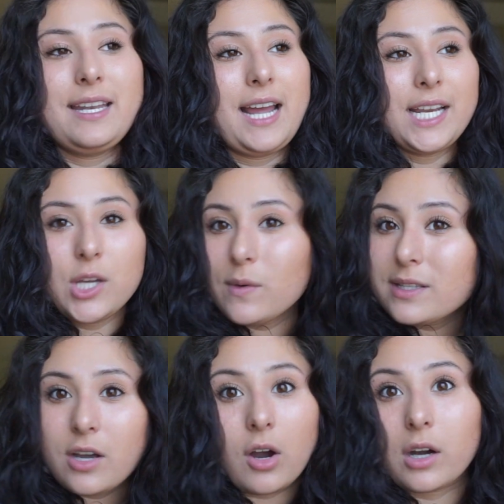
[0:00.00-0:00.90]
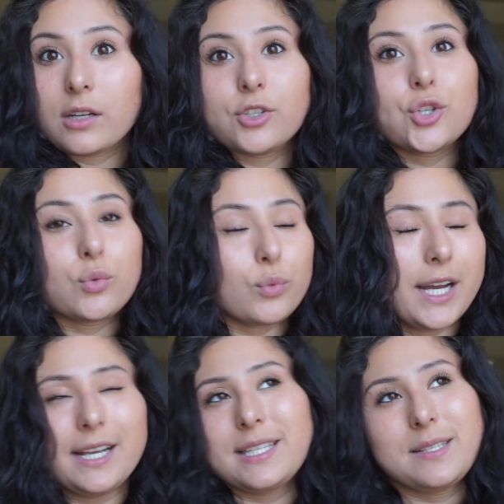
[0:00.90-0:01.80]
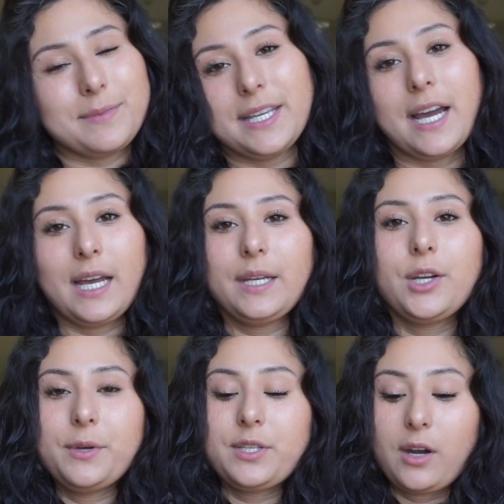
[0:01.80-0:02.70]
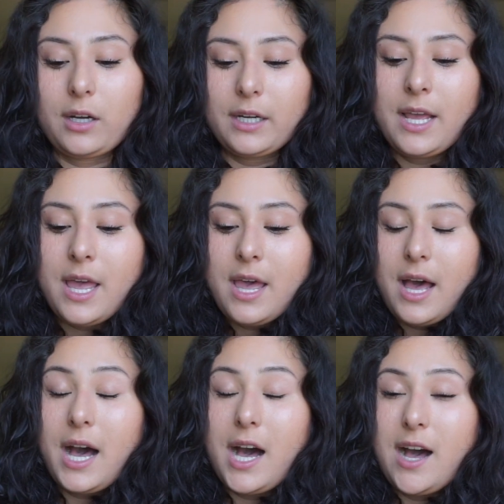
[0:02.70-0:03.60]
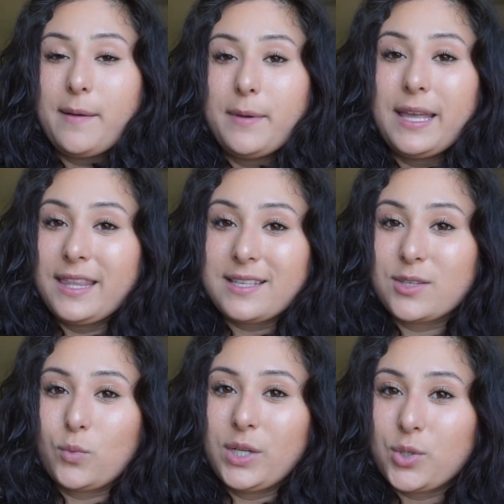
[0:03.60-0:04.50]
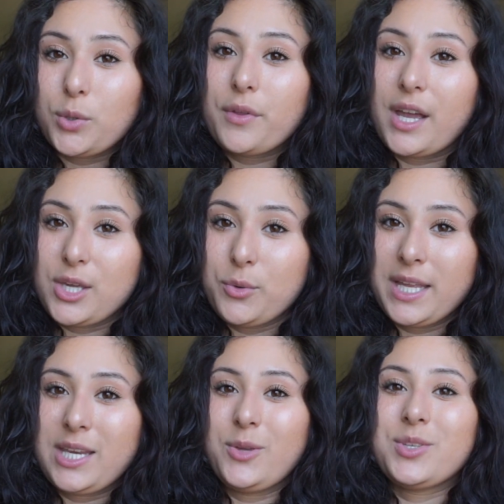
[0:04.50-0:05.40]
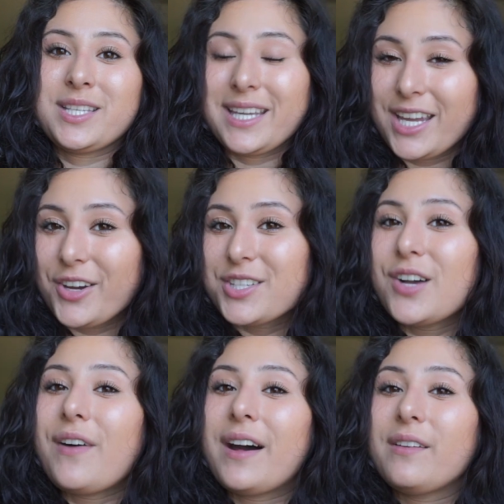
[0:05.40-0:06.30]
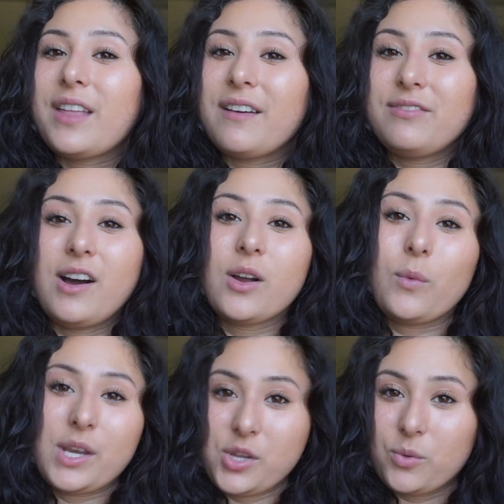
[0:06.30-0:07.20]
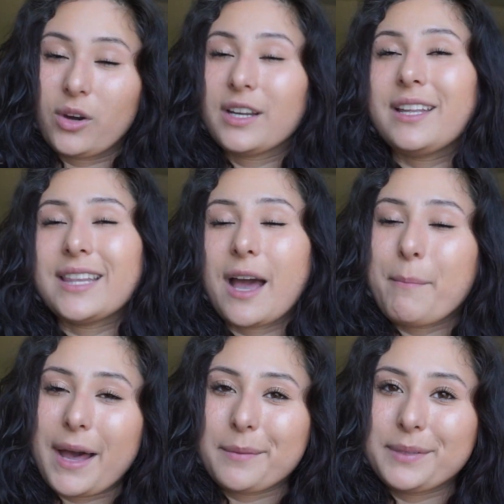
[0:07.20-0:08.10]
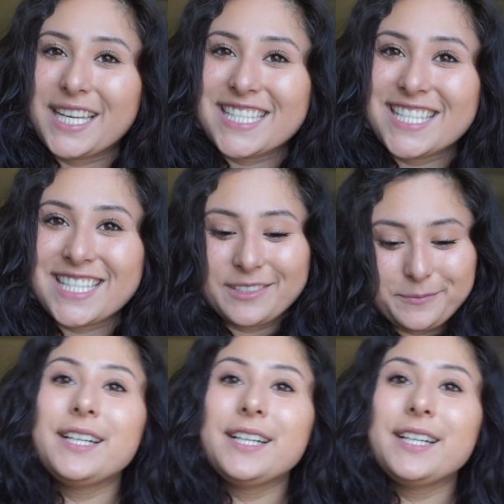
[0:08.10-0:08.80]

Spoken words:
And I know it's hard. Trust me, I know it's hard. And this is one tool that you can use to get yourself out of that funk when you are in that bad place.